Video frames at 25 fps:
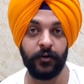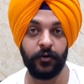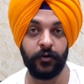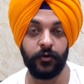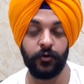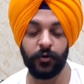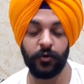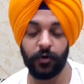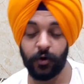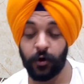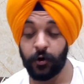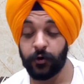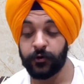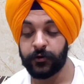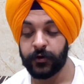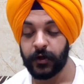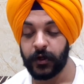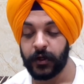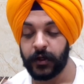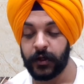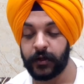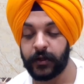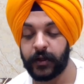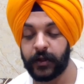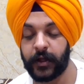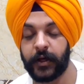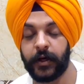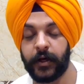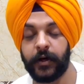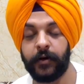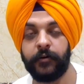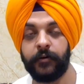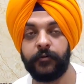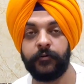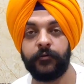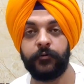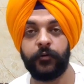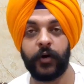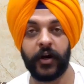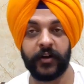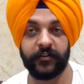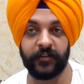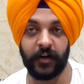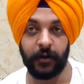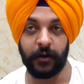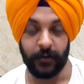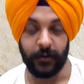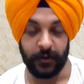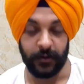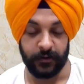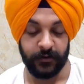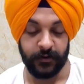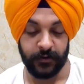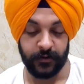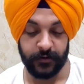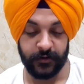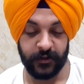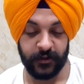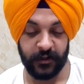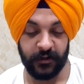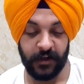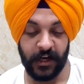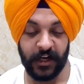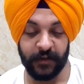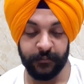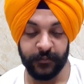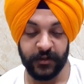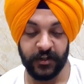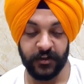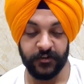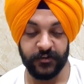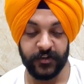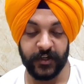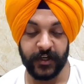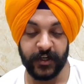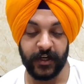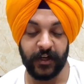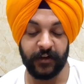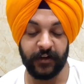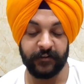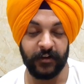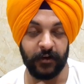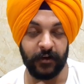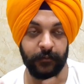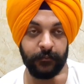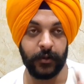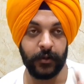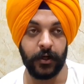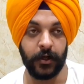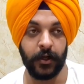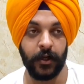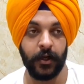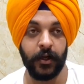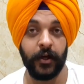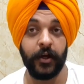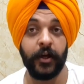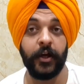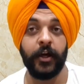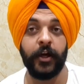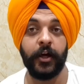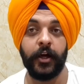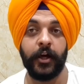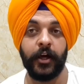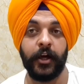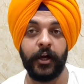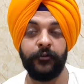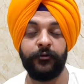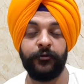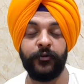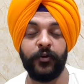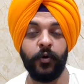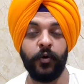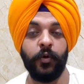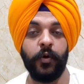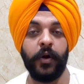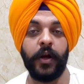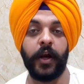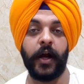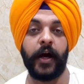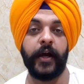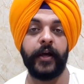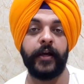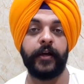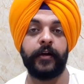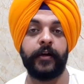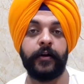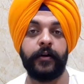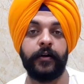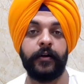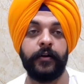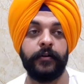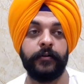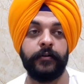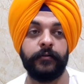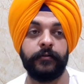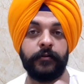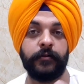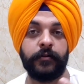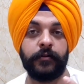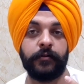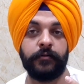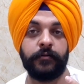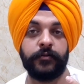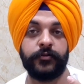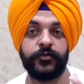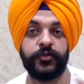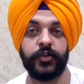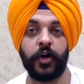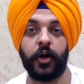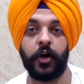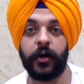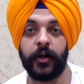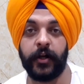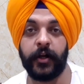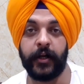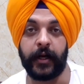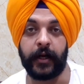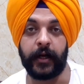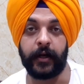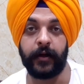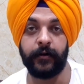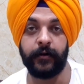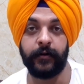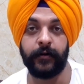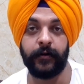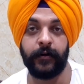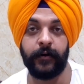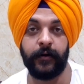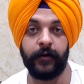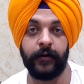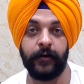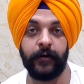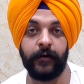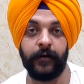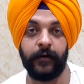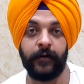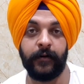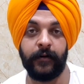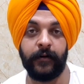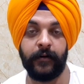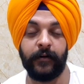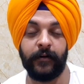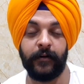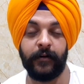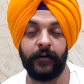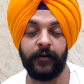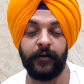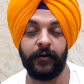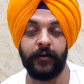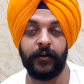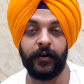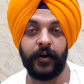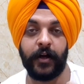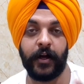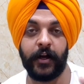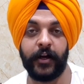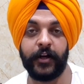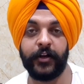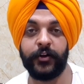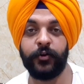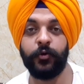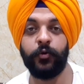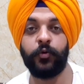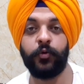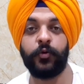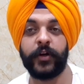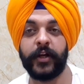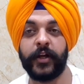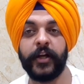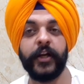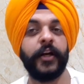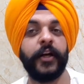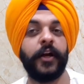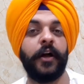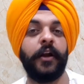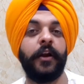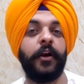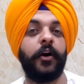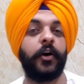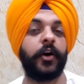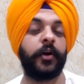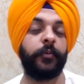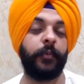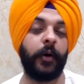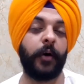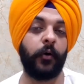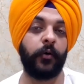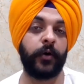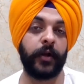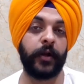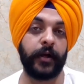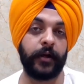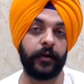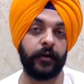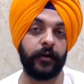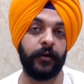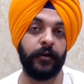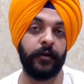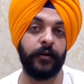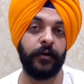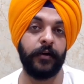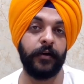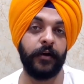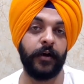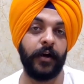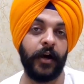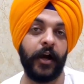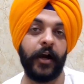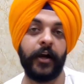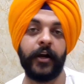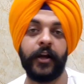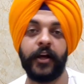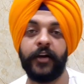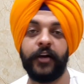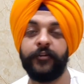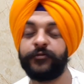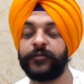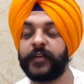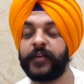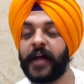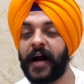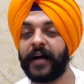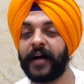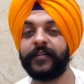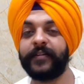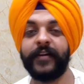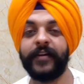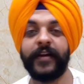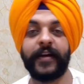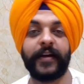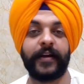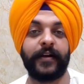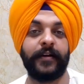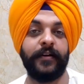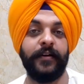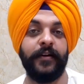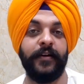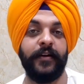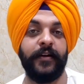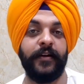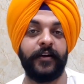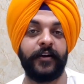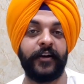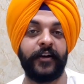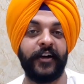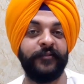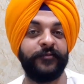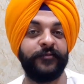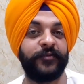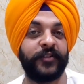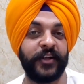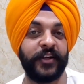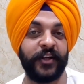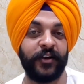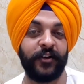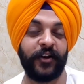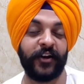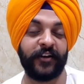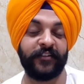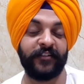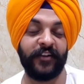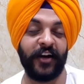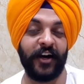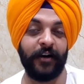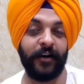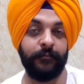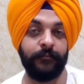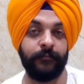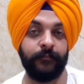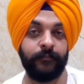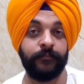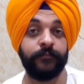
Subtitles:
Who knows, for example, just let me just take an example. If you like chocolate and you read a lot about it, and if that thing comes in your exam,